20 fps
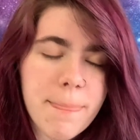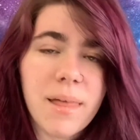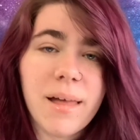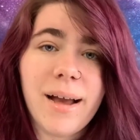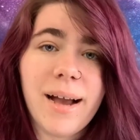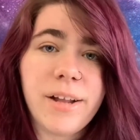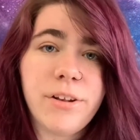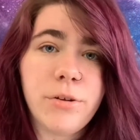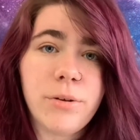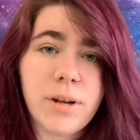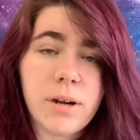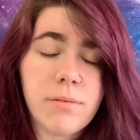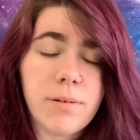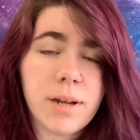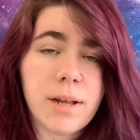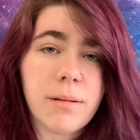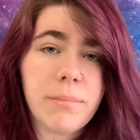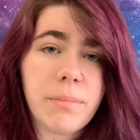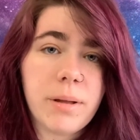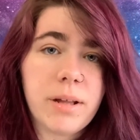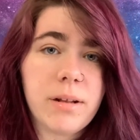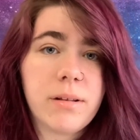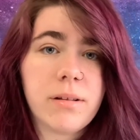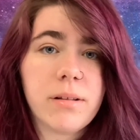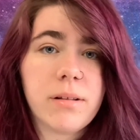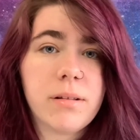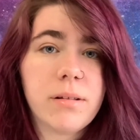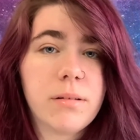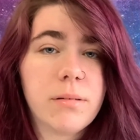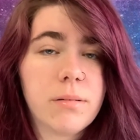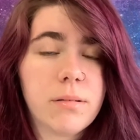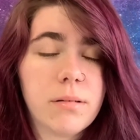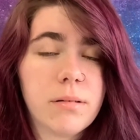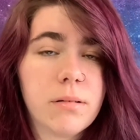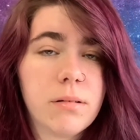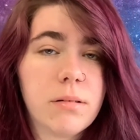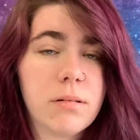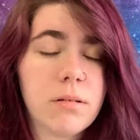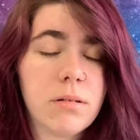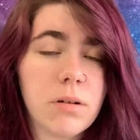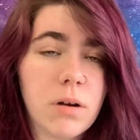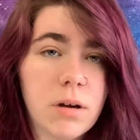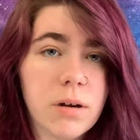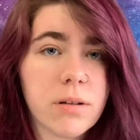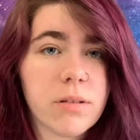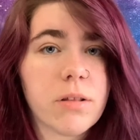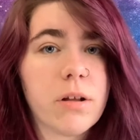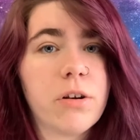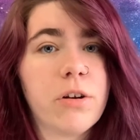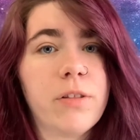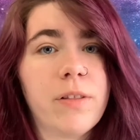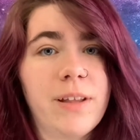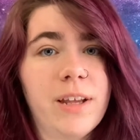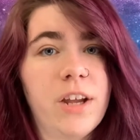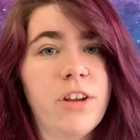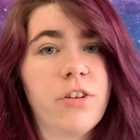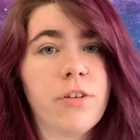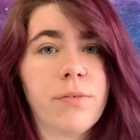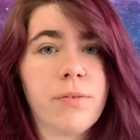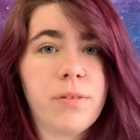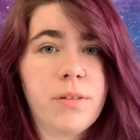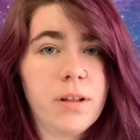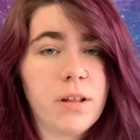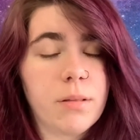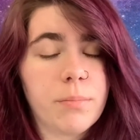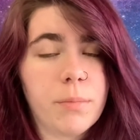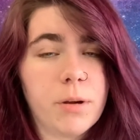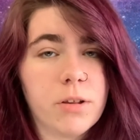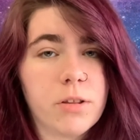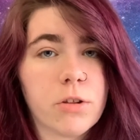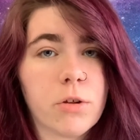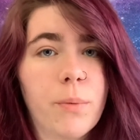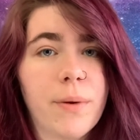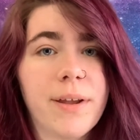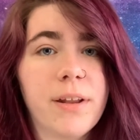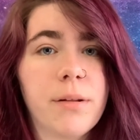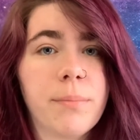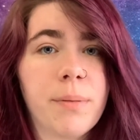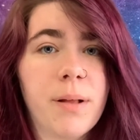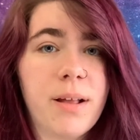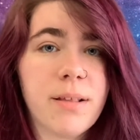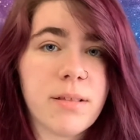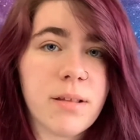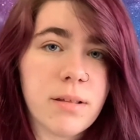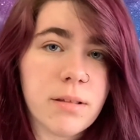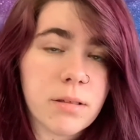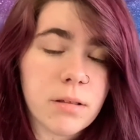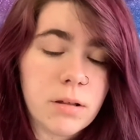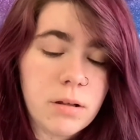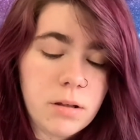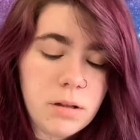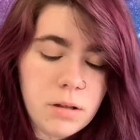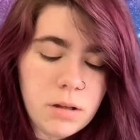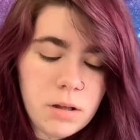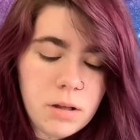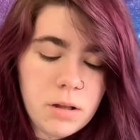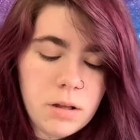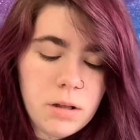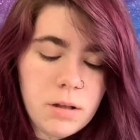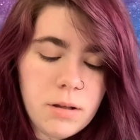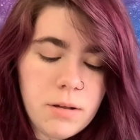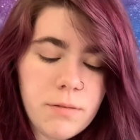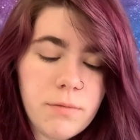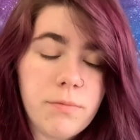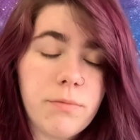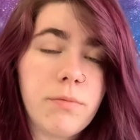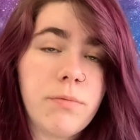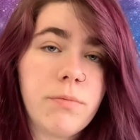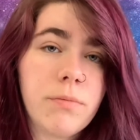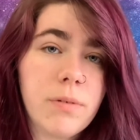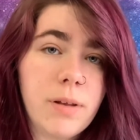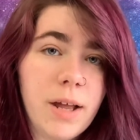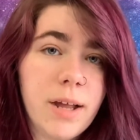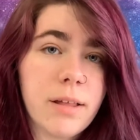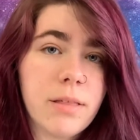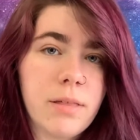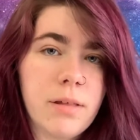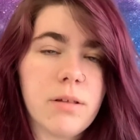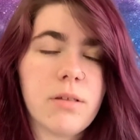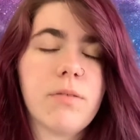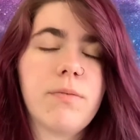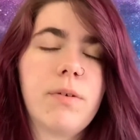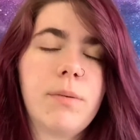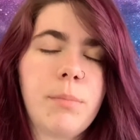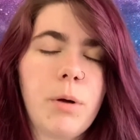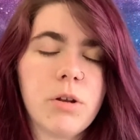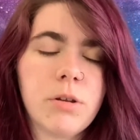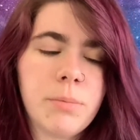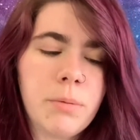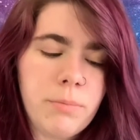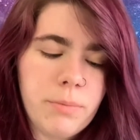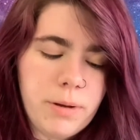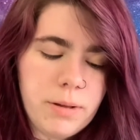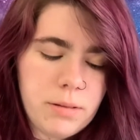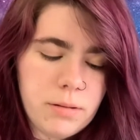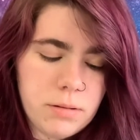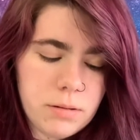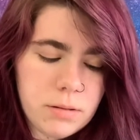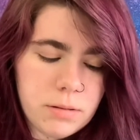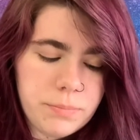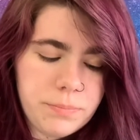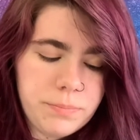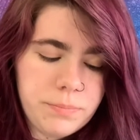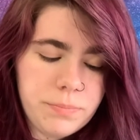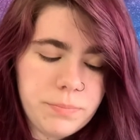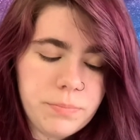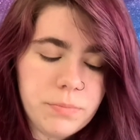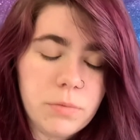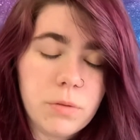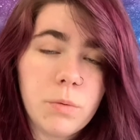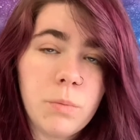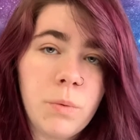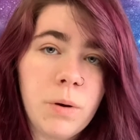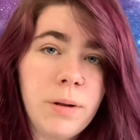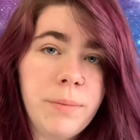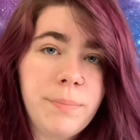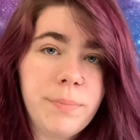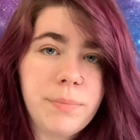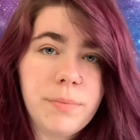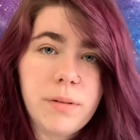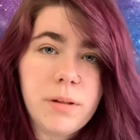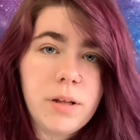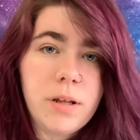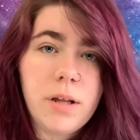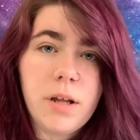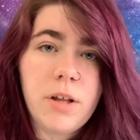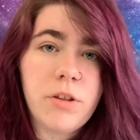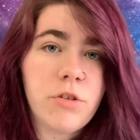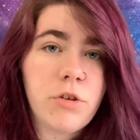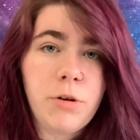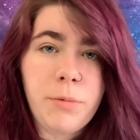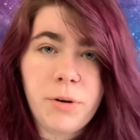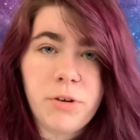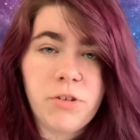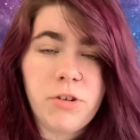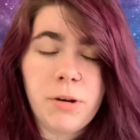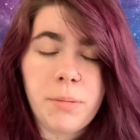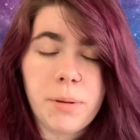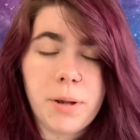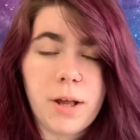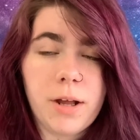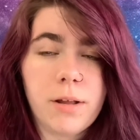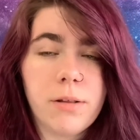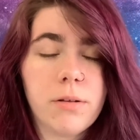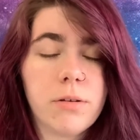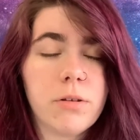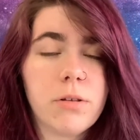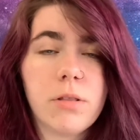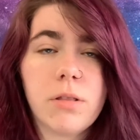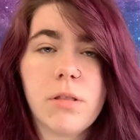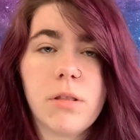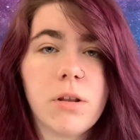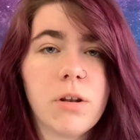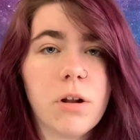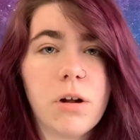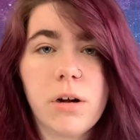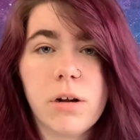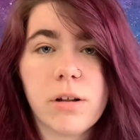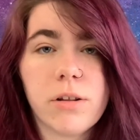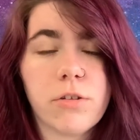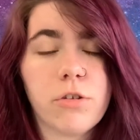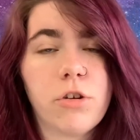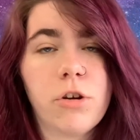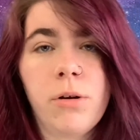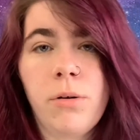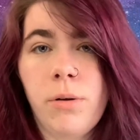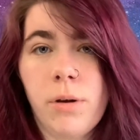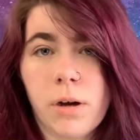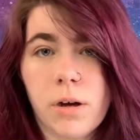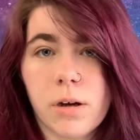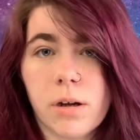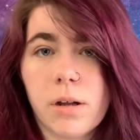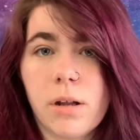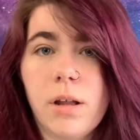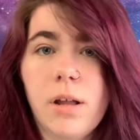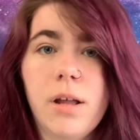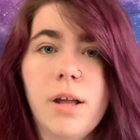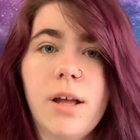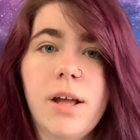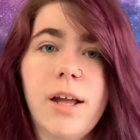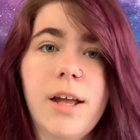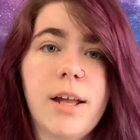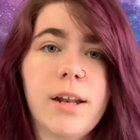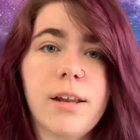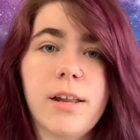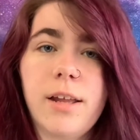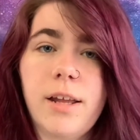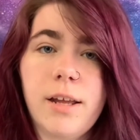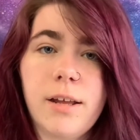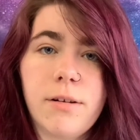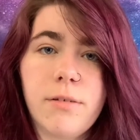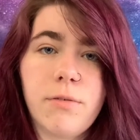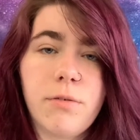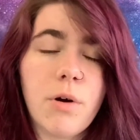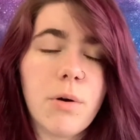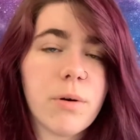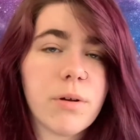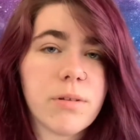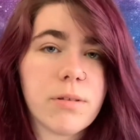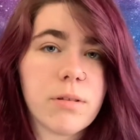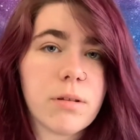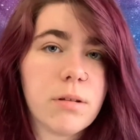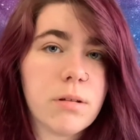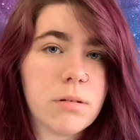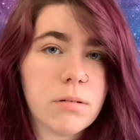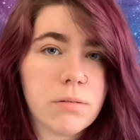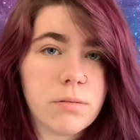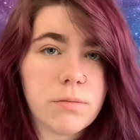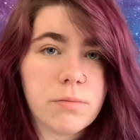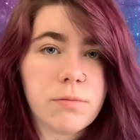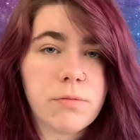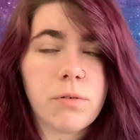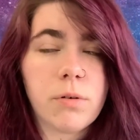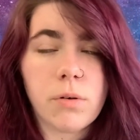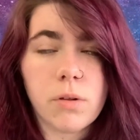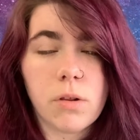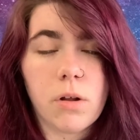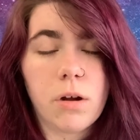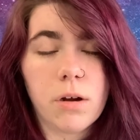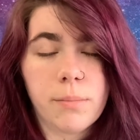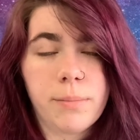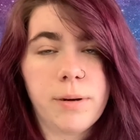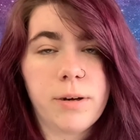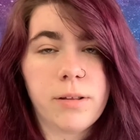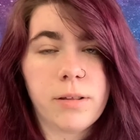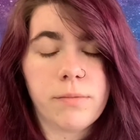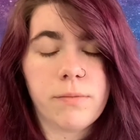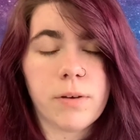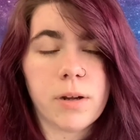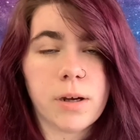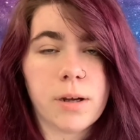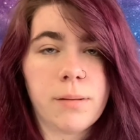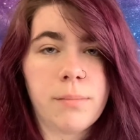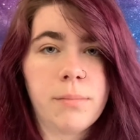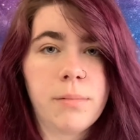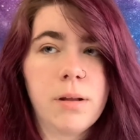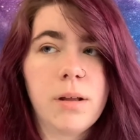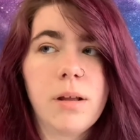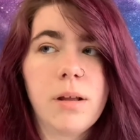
I do not recommend dogs under the age of 6 months going into places like this for multiple reasons. One, it's too much stimuli. The dog is too young and can't focus for long periods of time,